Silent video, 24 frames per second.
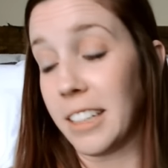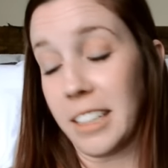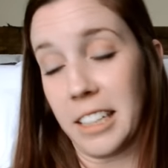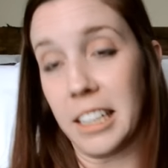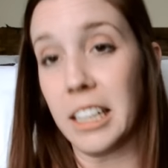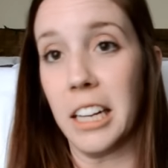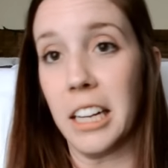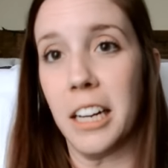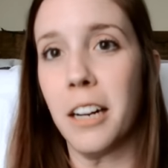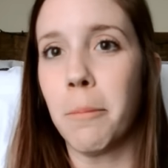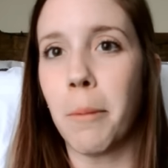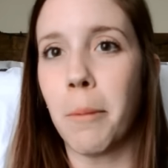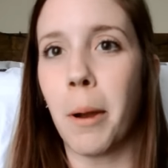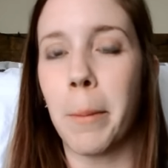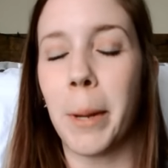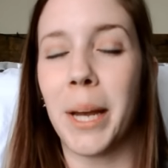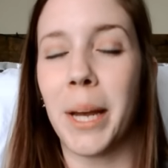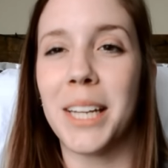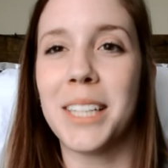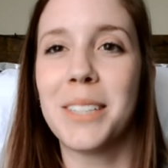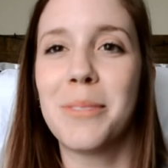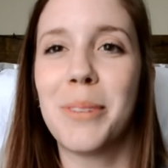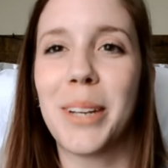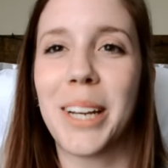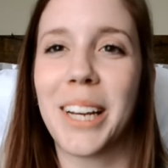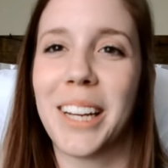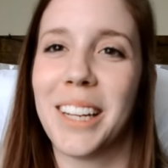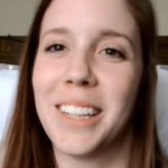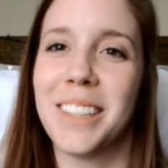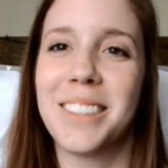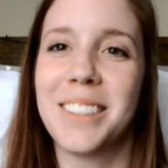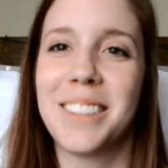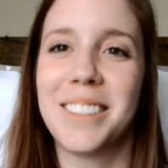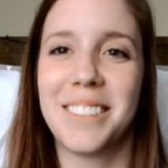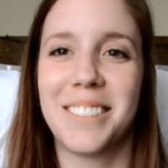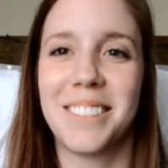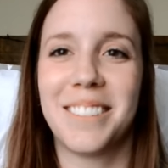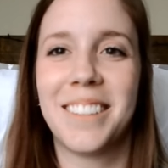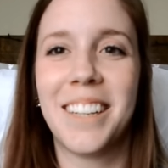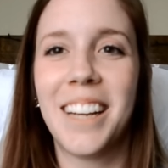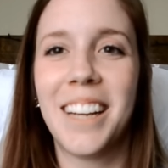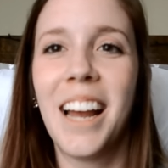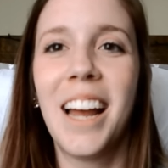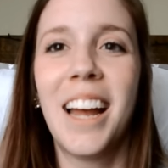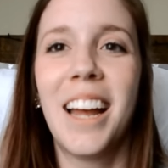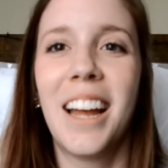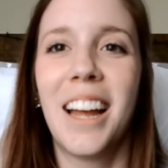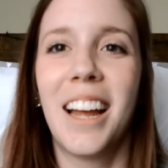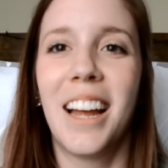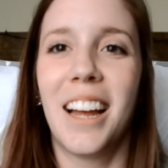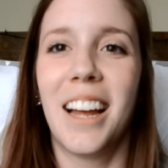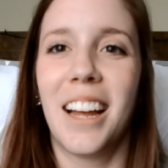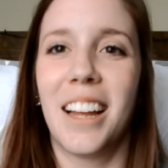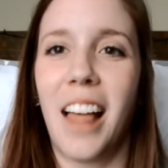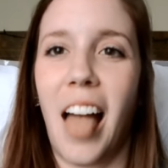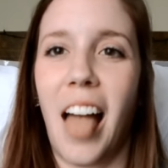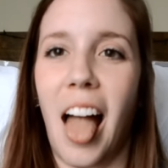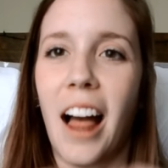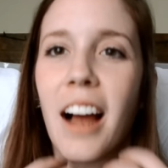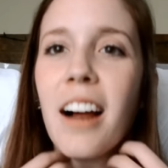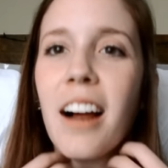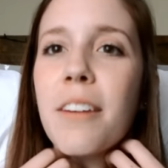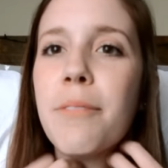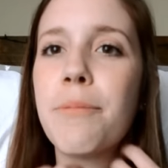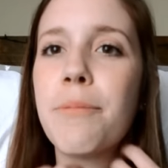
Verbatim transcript: clean up my mess because, ugh.